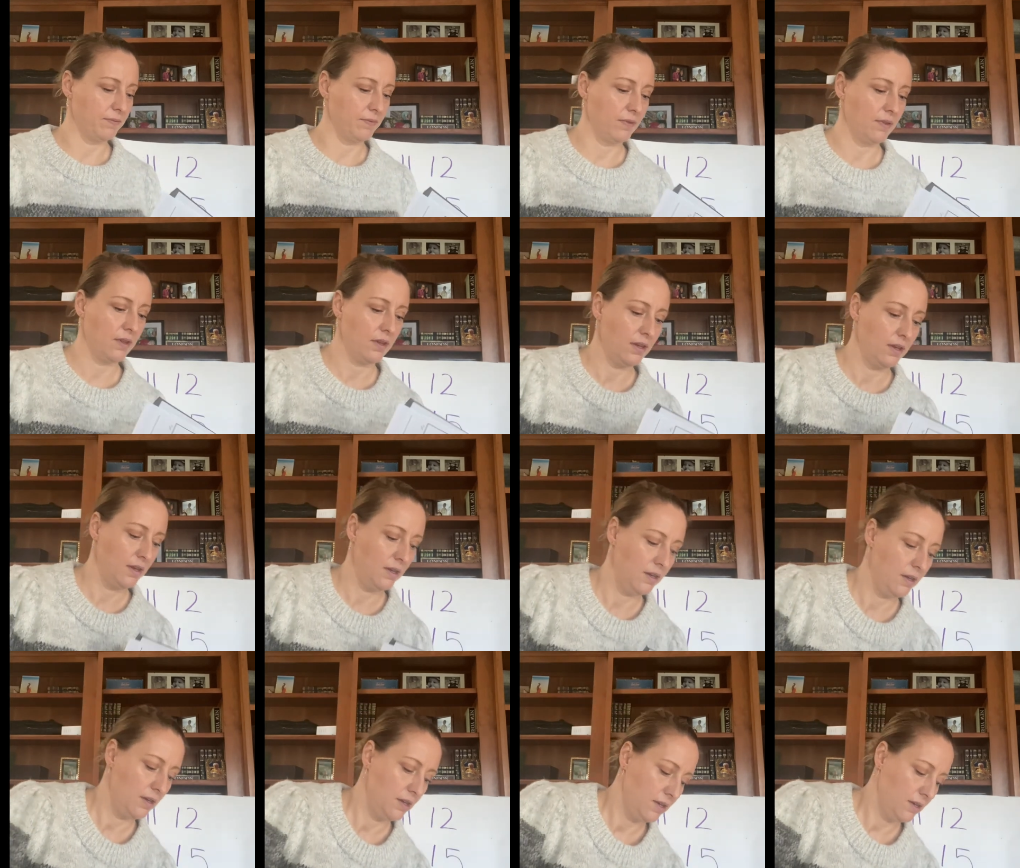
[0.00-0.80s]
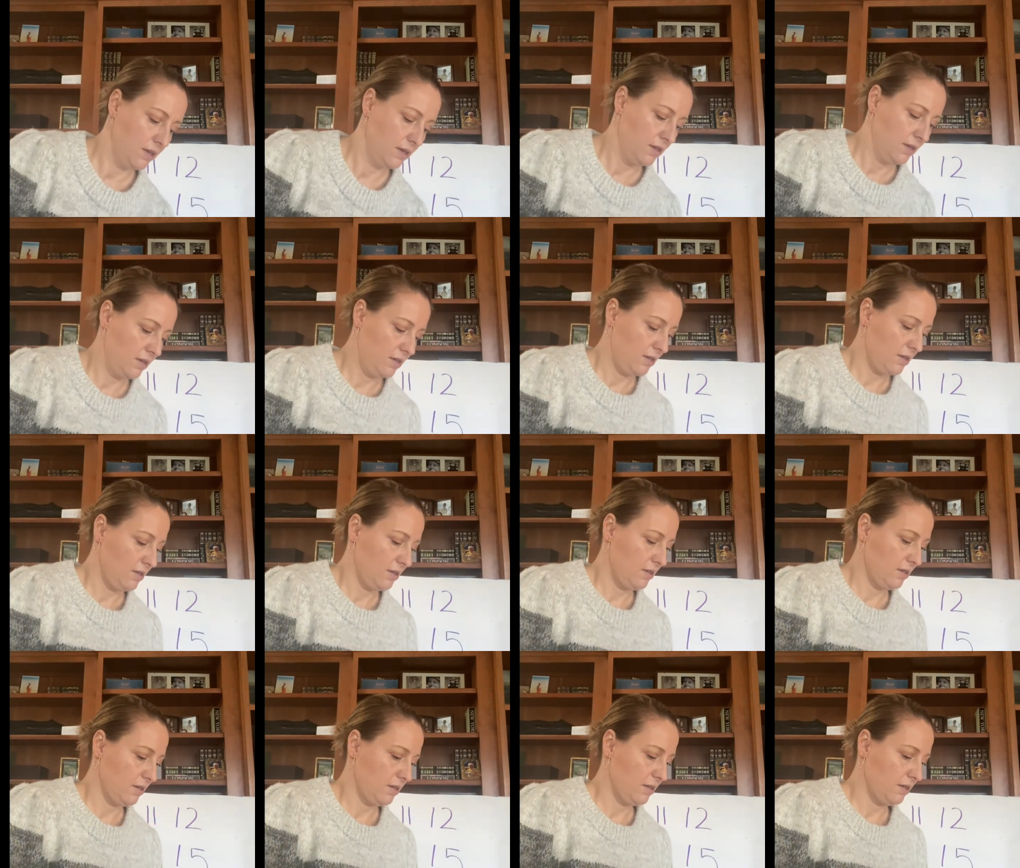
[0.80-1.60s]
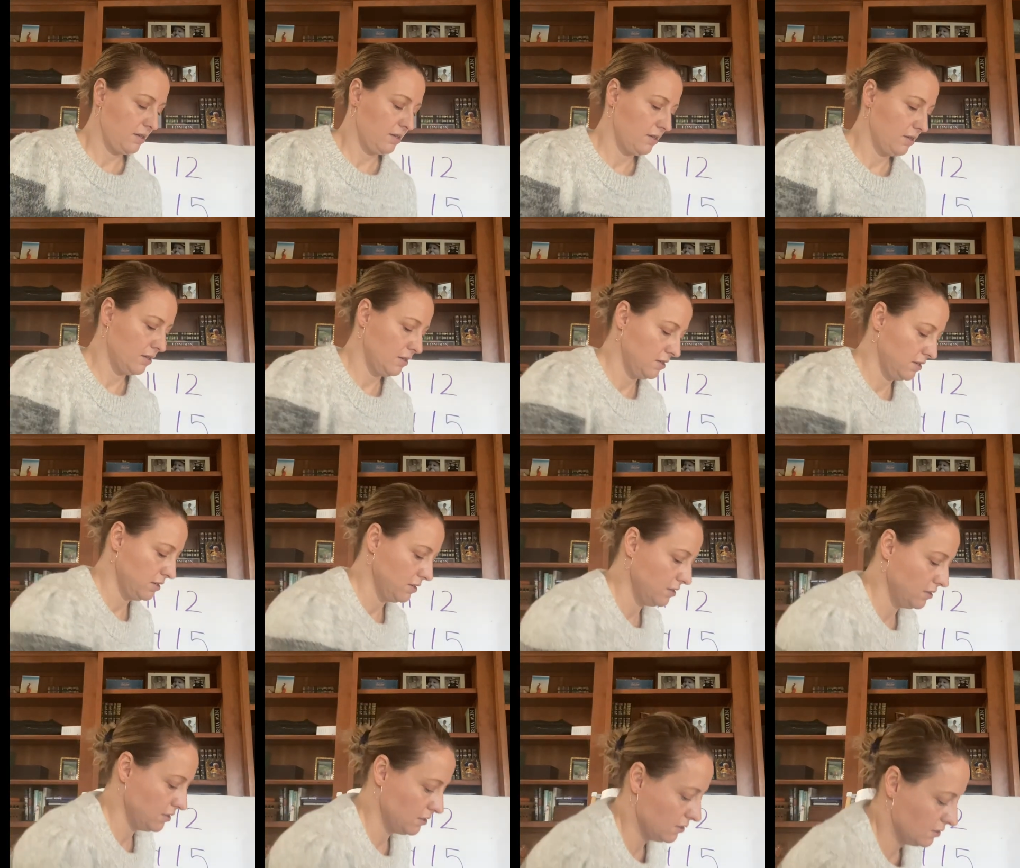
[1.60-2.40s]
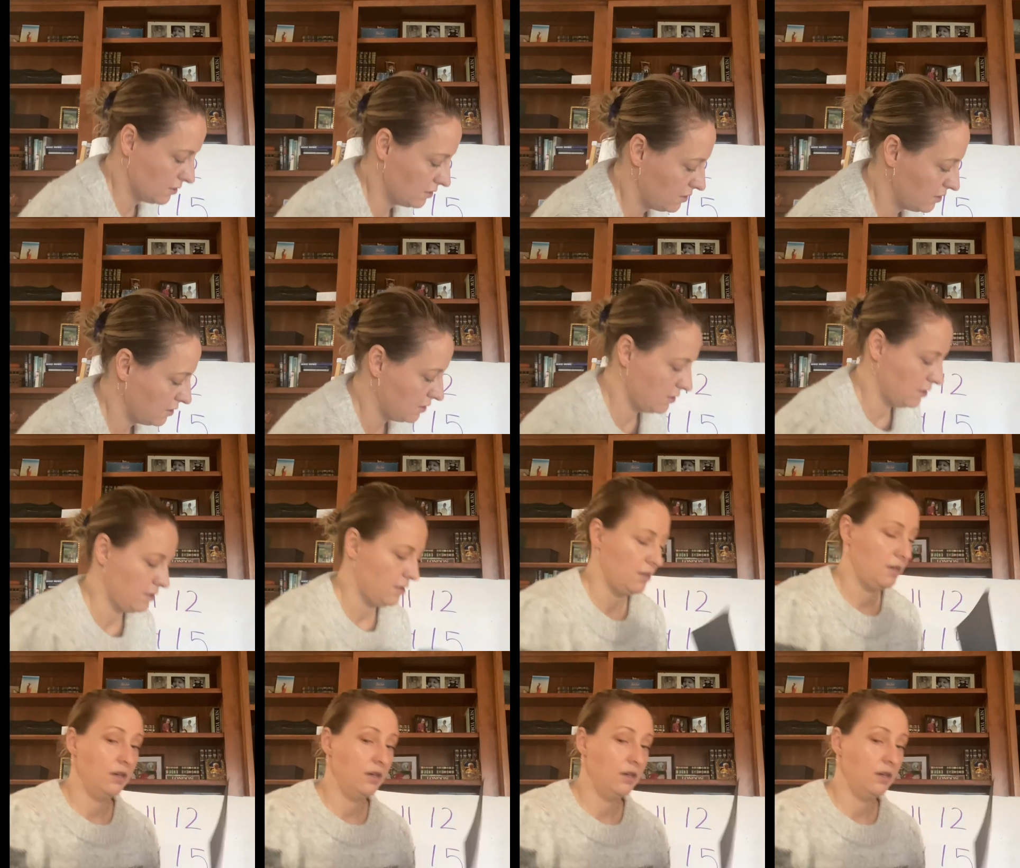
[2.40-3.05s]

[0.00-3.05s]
No one is speaking in this clip.